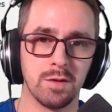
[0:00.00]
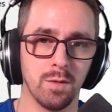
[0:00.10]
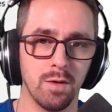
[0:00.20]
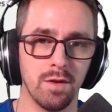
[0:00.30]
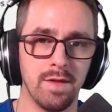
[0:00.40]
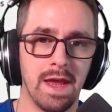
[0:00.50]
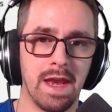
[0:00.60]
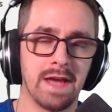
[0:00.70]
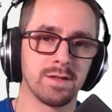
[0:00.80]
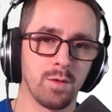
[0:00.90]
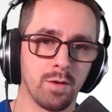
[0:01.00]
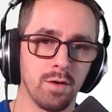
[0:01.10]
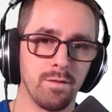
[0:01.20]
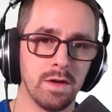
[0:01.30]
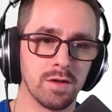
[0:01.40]
tool that has a
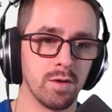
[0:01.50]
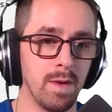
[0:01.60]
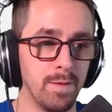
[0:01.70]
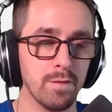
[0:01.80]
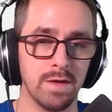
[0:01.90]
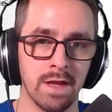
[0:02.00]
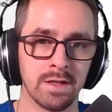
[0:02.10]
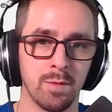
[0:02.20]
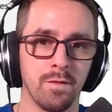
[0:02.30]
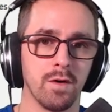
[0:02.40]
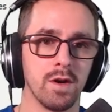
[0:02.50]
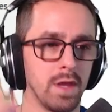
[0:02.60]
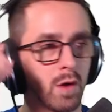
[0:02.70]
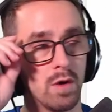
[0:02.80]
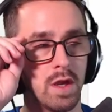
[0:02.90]
recorder feature, maybe you've done this before, you're
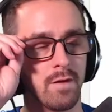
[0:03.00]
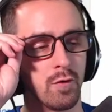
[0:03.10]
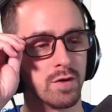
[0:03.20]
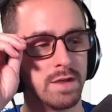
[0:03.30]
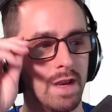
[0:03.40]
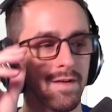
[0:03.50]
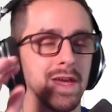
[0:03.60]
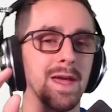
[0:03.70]
like, "Oh yeah, of course, Dave."